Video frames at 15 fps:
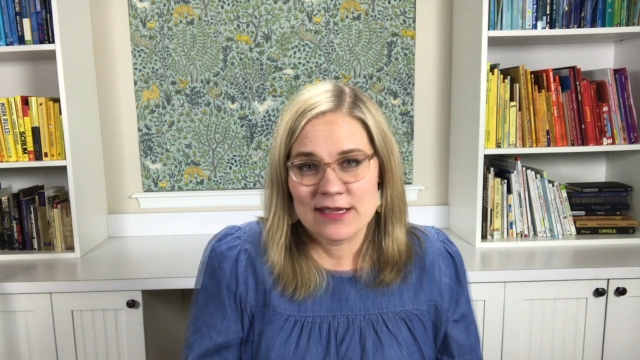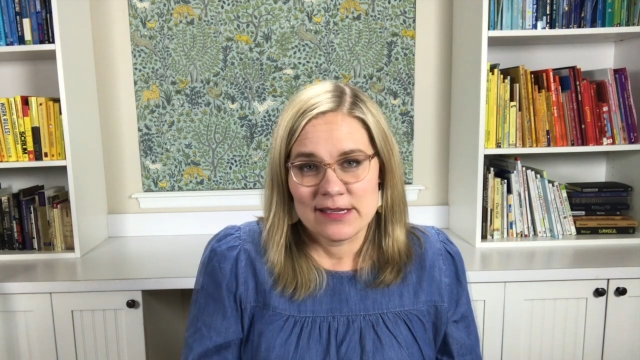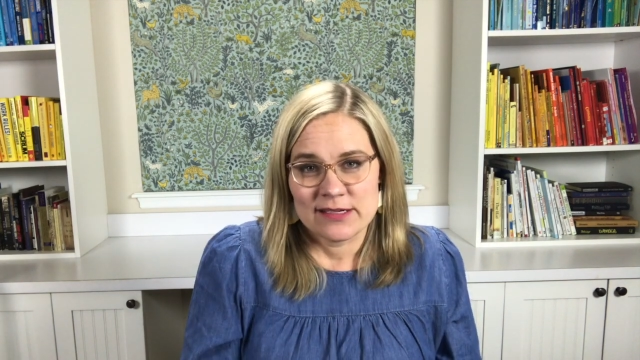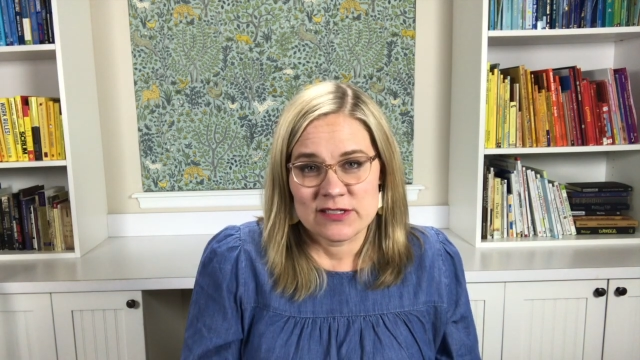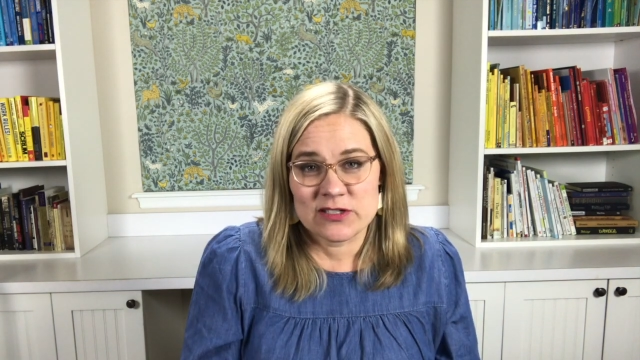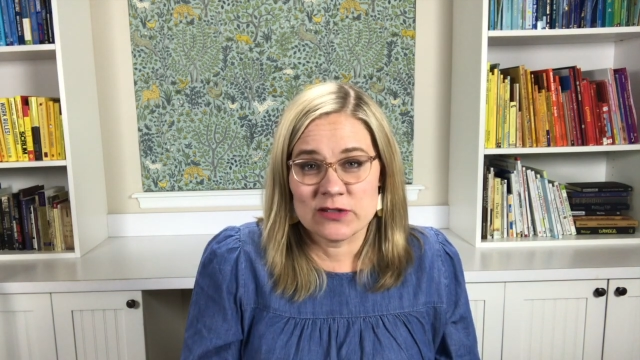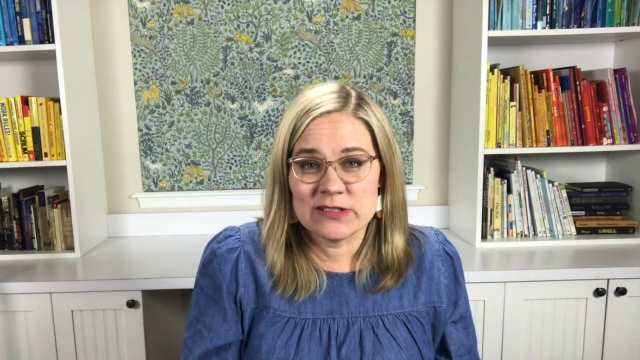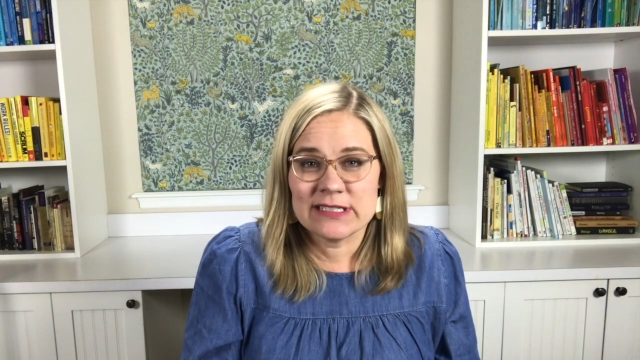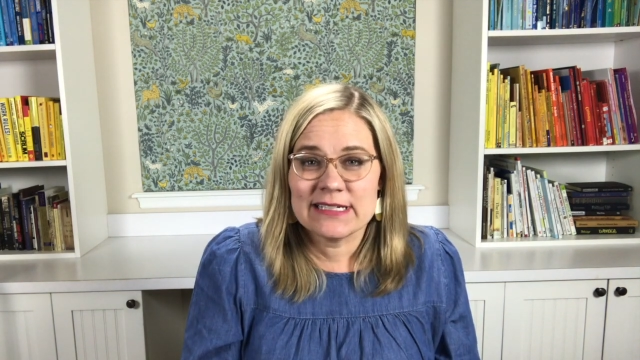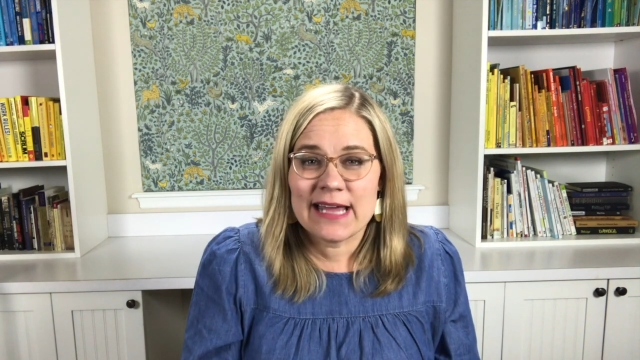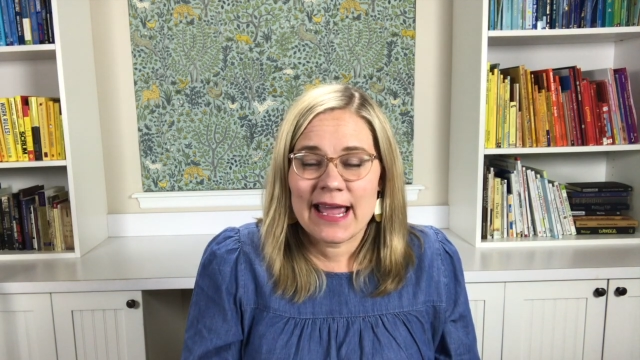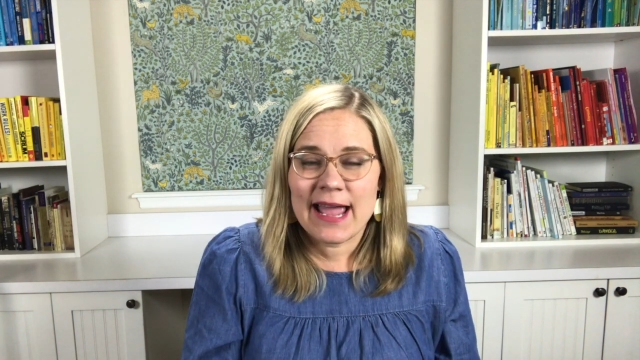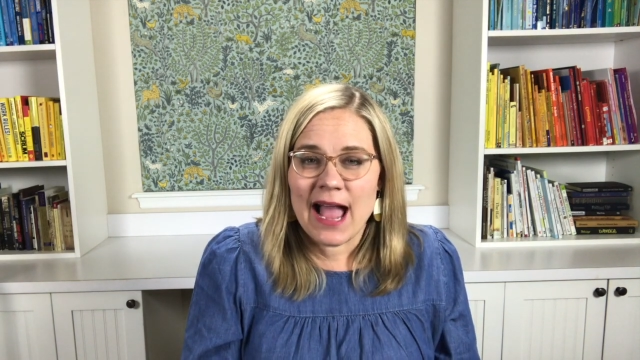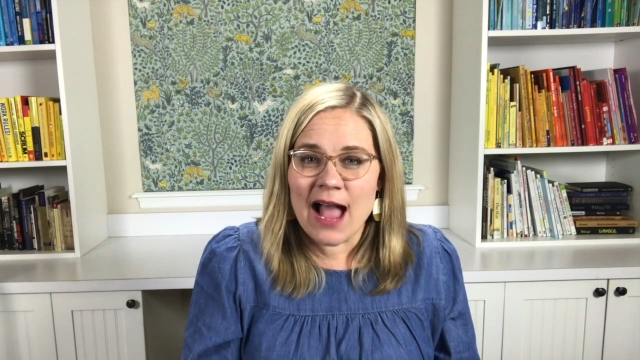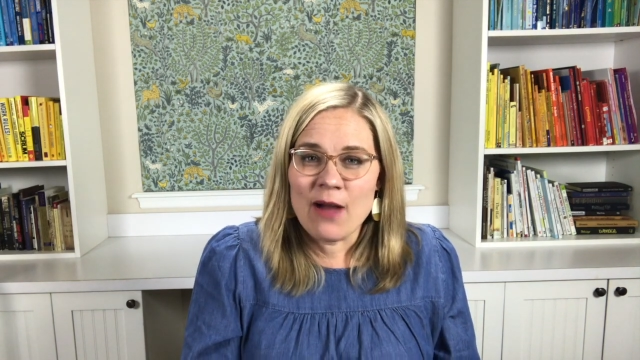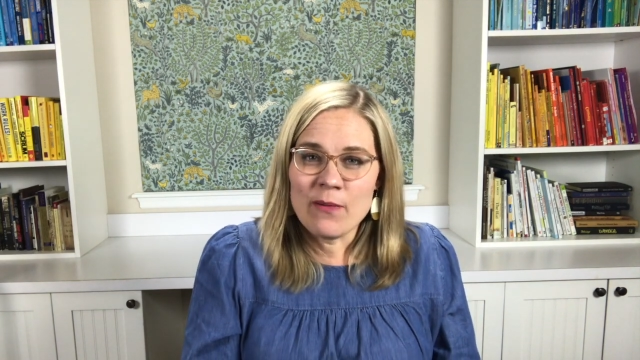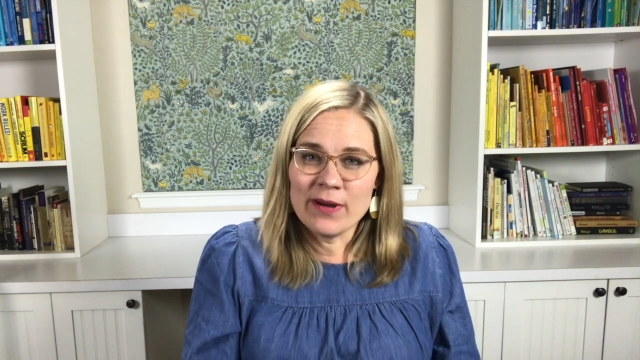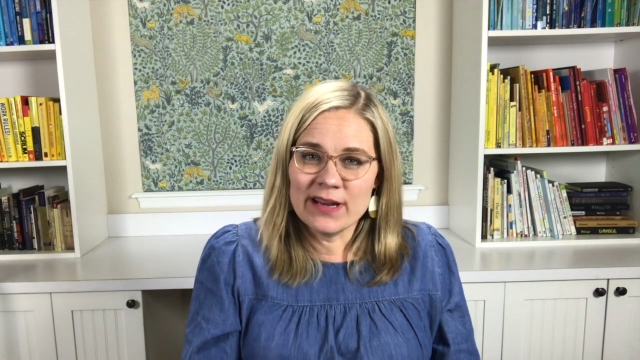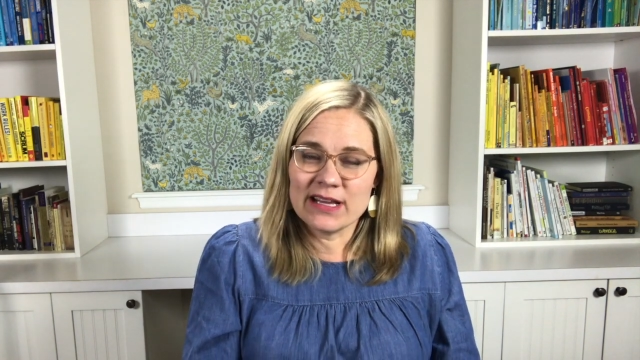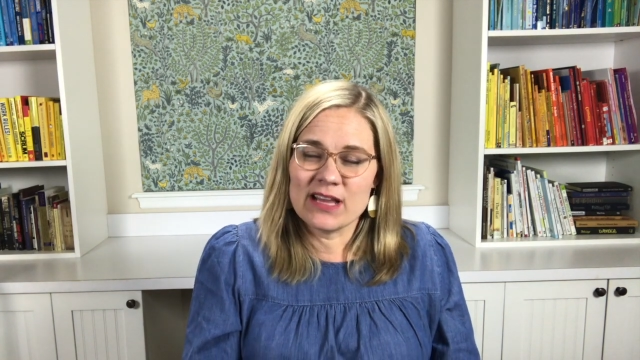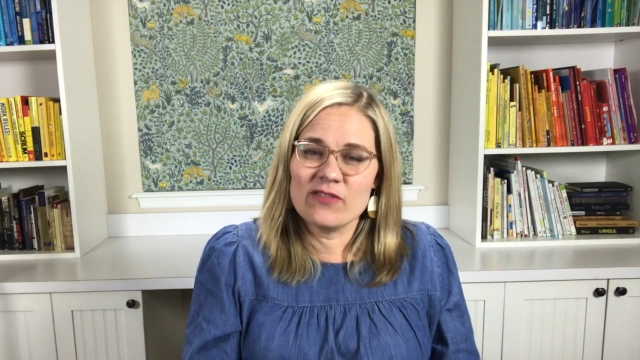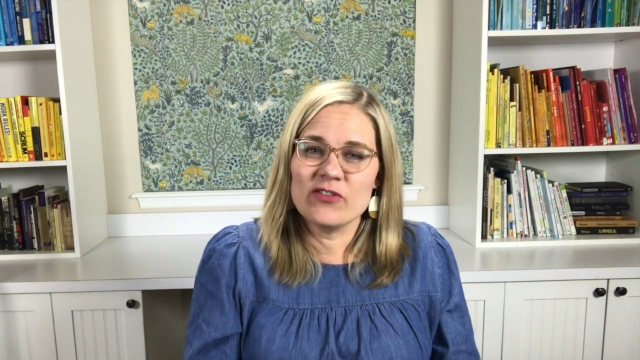So today I want
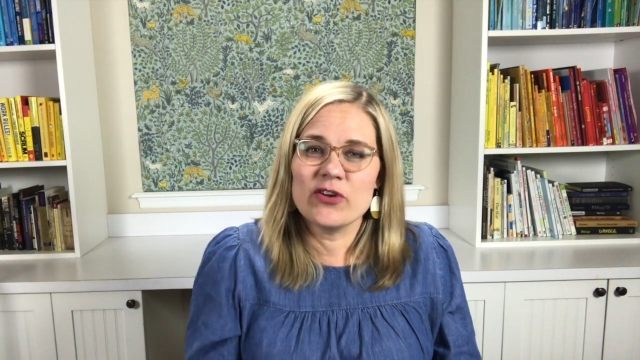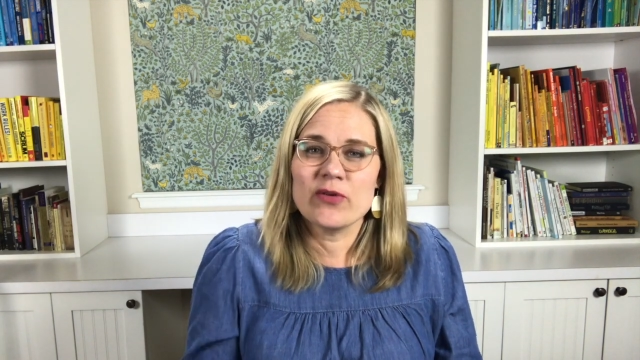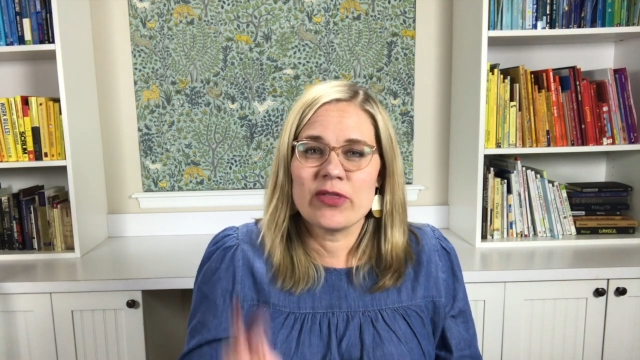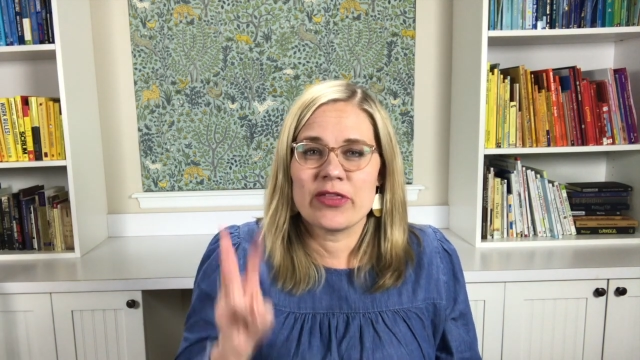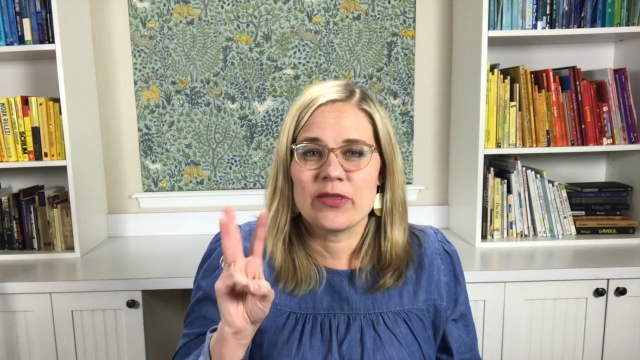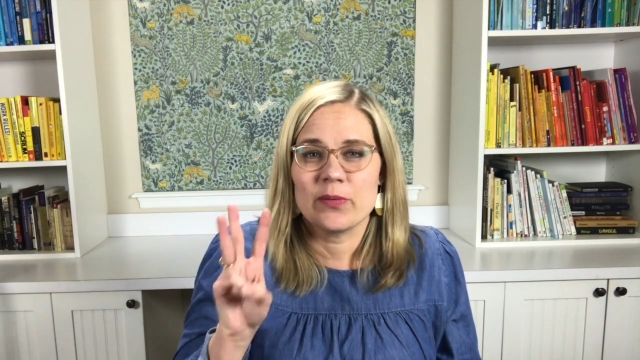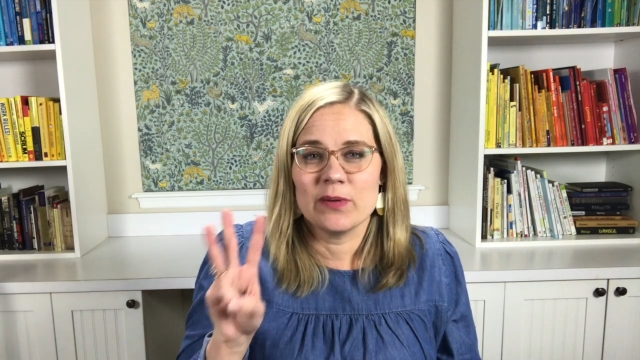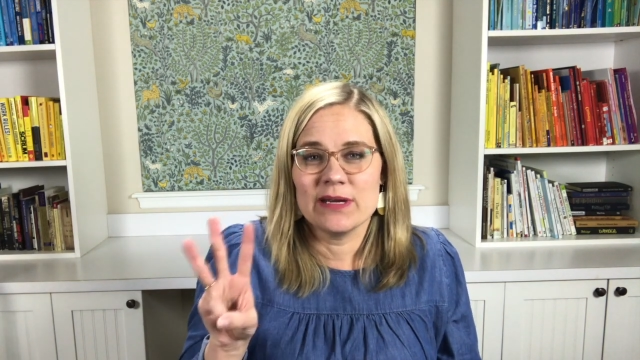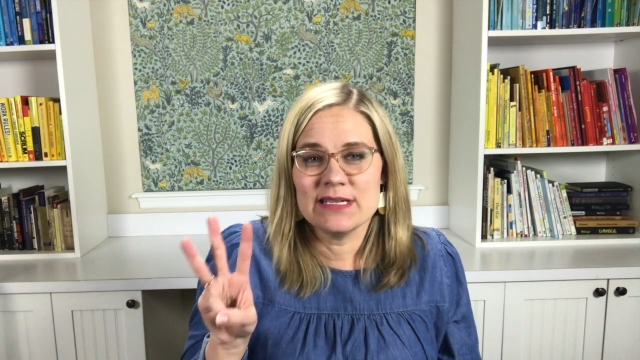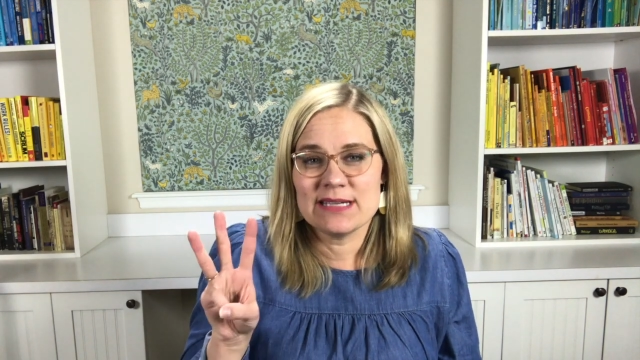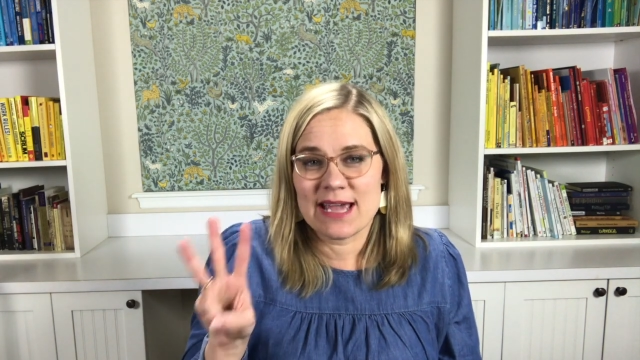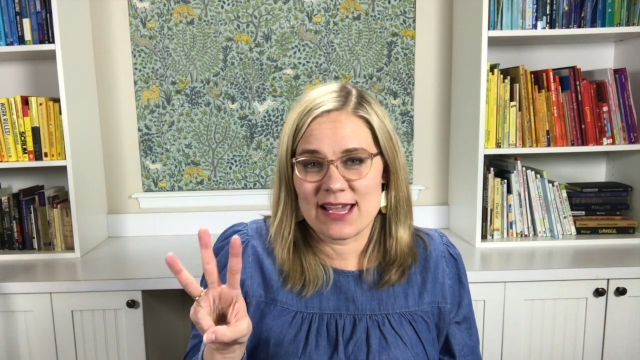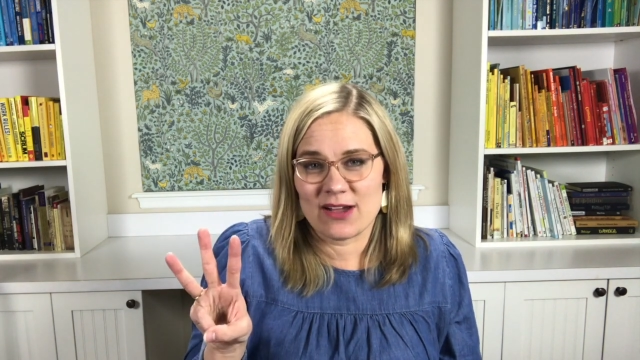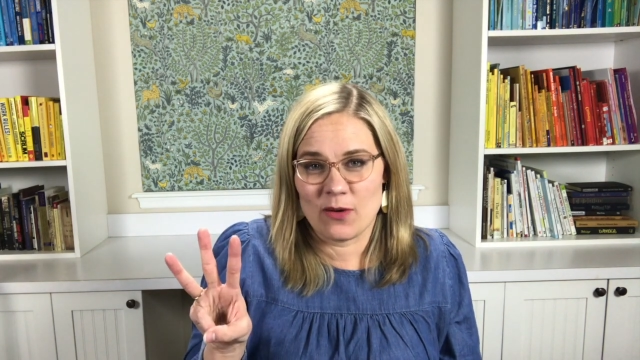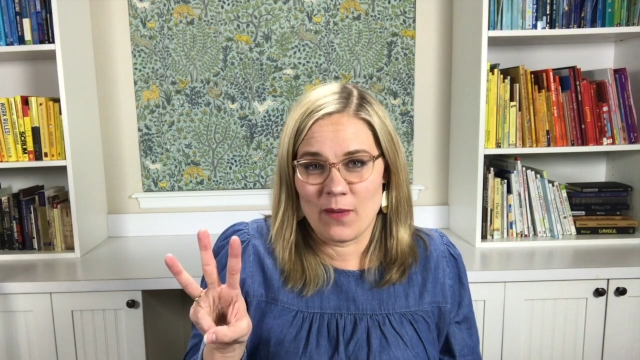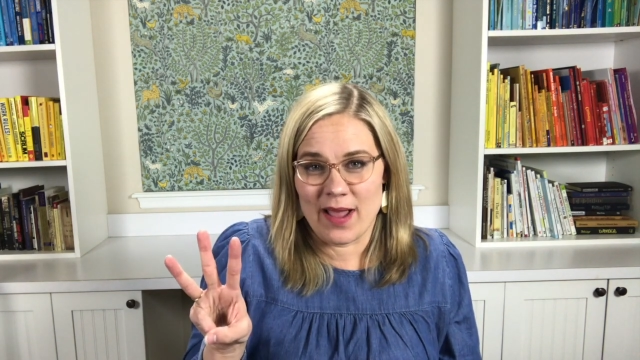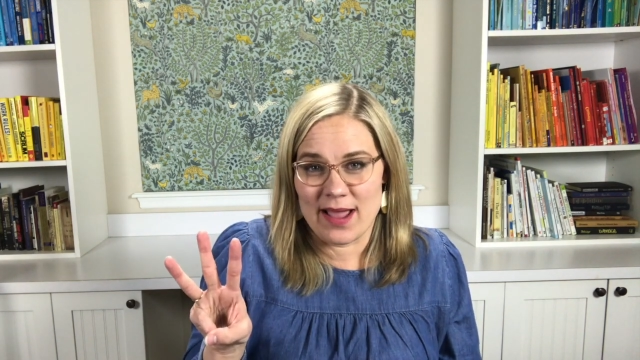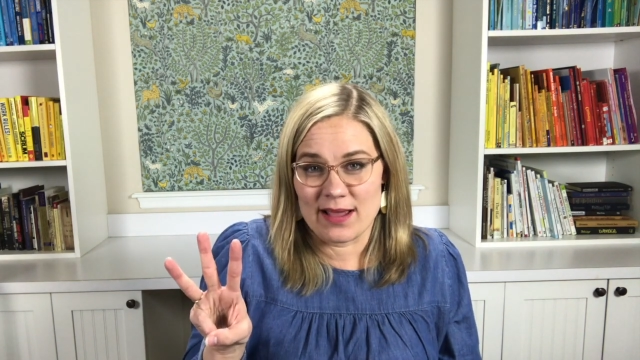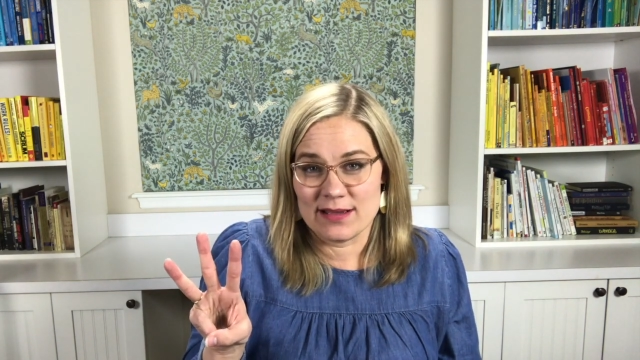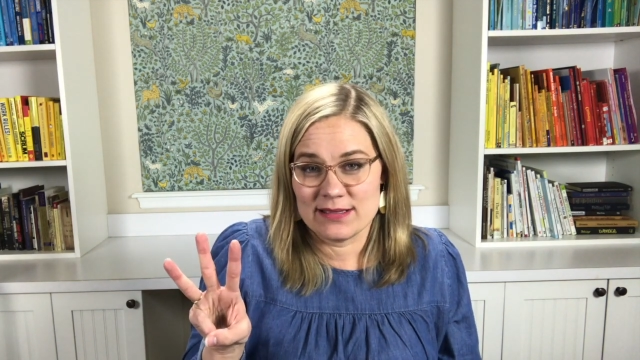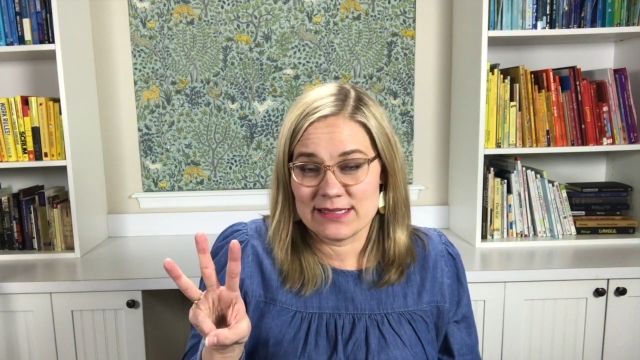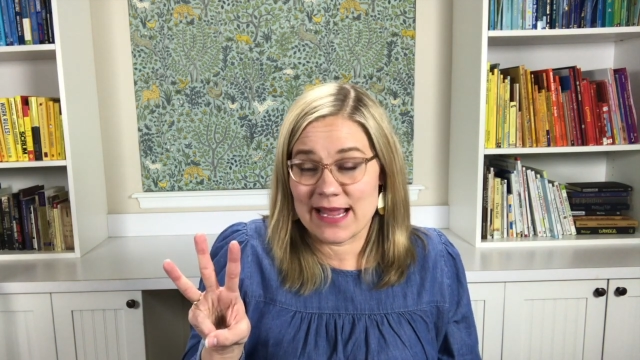to give you 3 takeaways